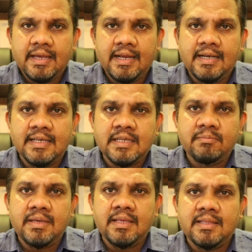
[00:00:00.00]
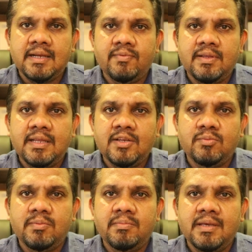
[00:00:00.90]
it doesn't mean that we need
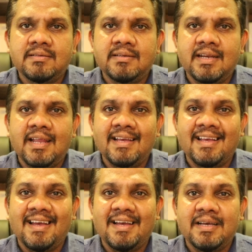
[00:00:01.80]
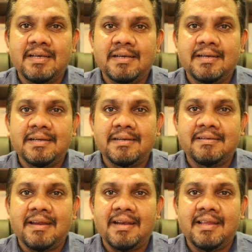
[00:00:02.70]
to make Sri Lanka a
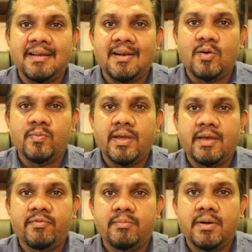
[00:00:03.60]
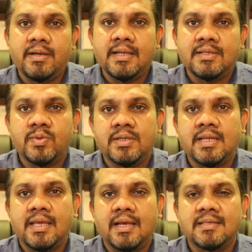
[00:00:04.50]
training ground where everybody else will
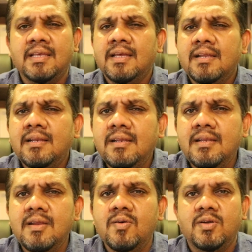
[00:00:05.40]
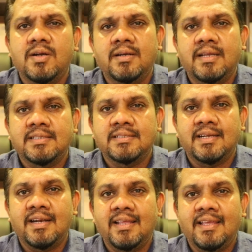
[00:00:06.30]
take us. No, not
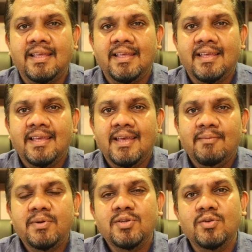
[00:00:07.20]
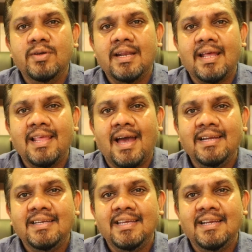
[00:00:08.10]
necessarily. But you look at the
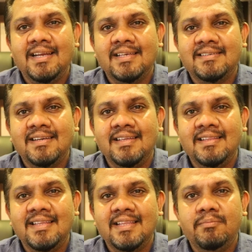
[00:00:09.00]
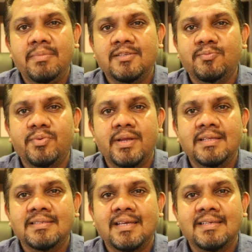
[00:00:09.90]
IT industry in India, the best
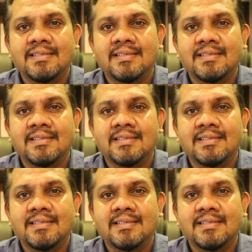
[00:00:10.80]
brains